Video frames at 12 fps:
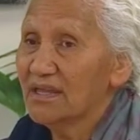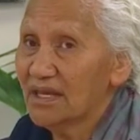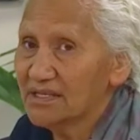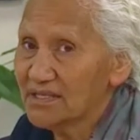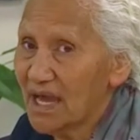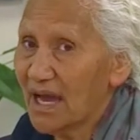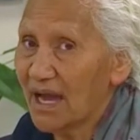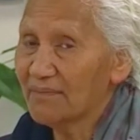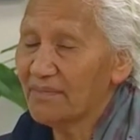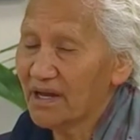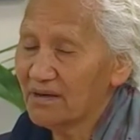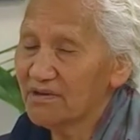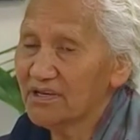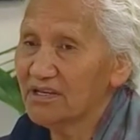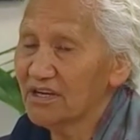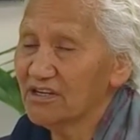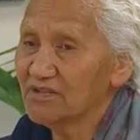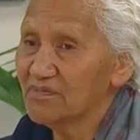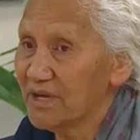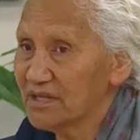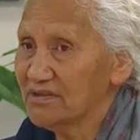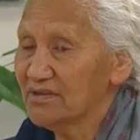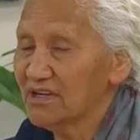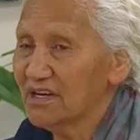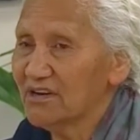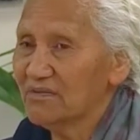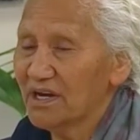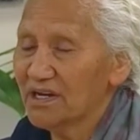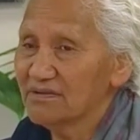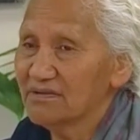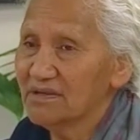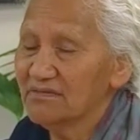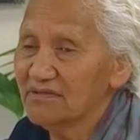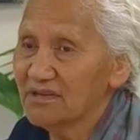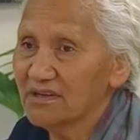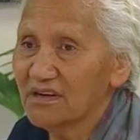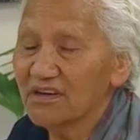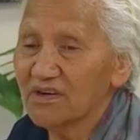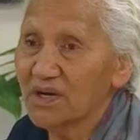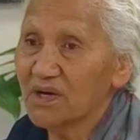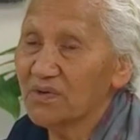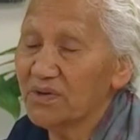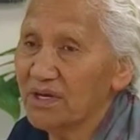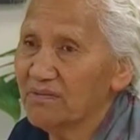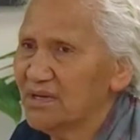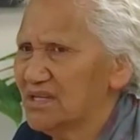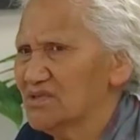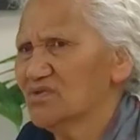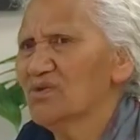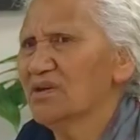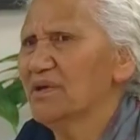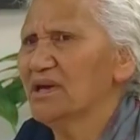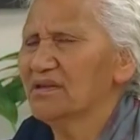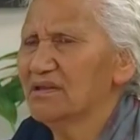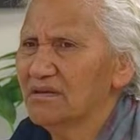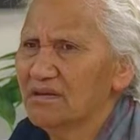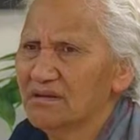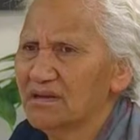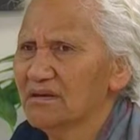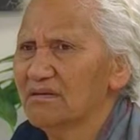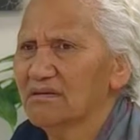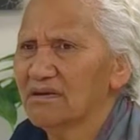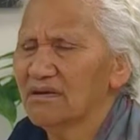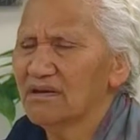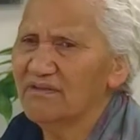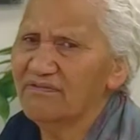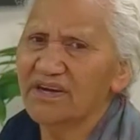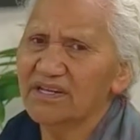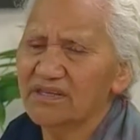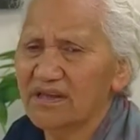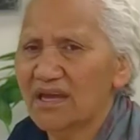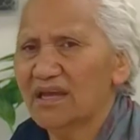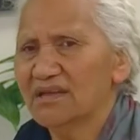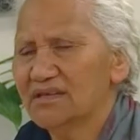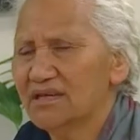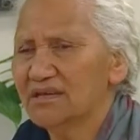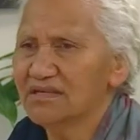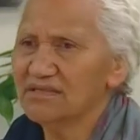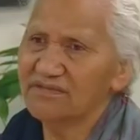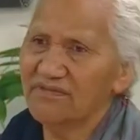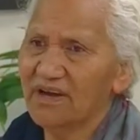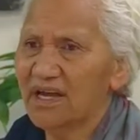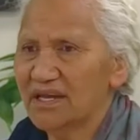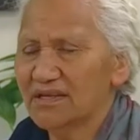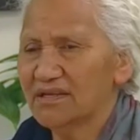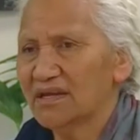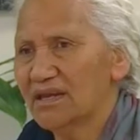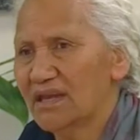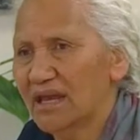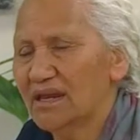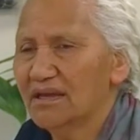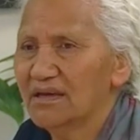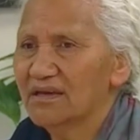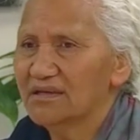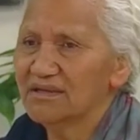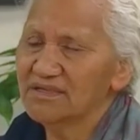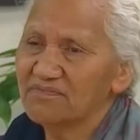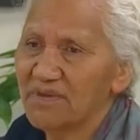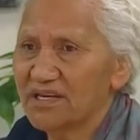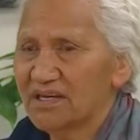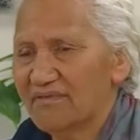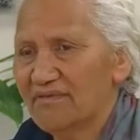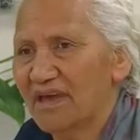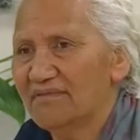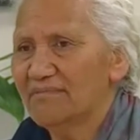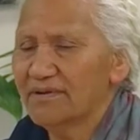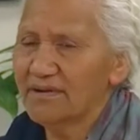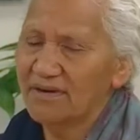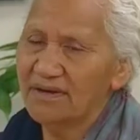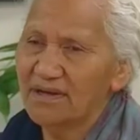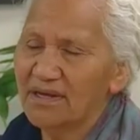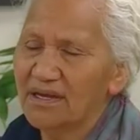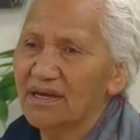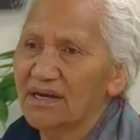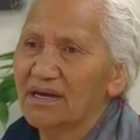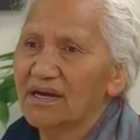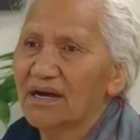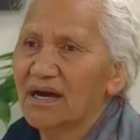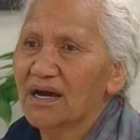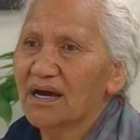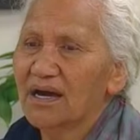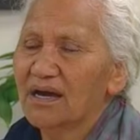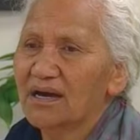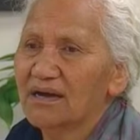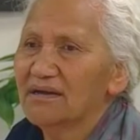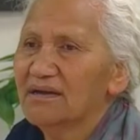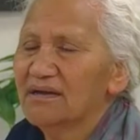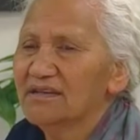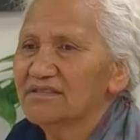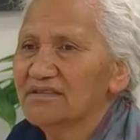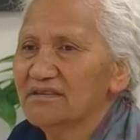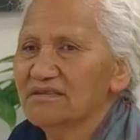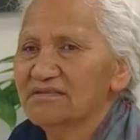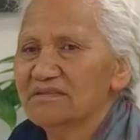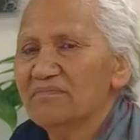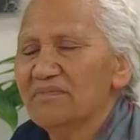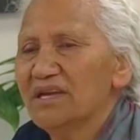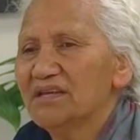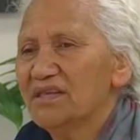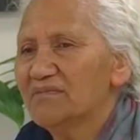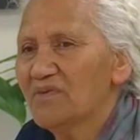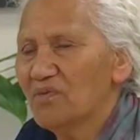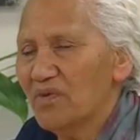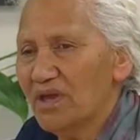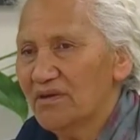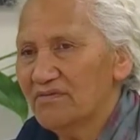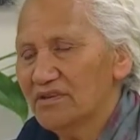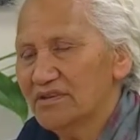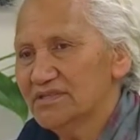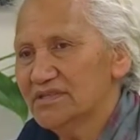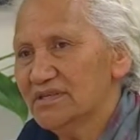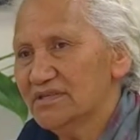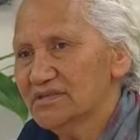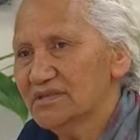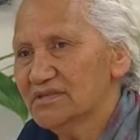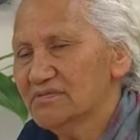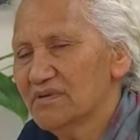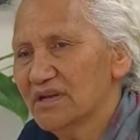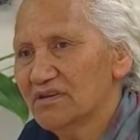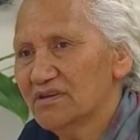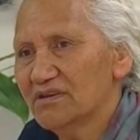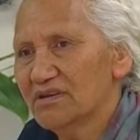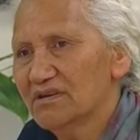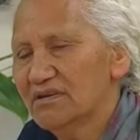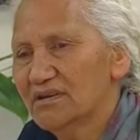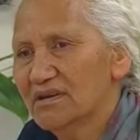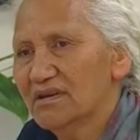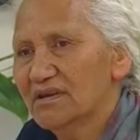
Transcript: That's the hard part when it goes back to the kaumātua, with the kloa kuia, when it's all about, you know, if I had done this, if I had done that, this mightn't have happened. Uh, so it's to make them aware of those things as well, you know.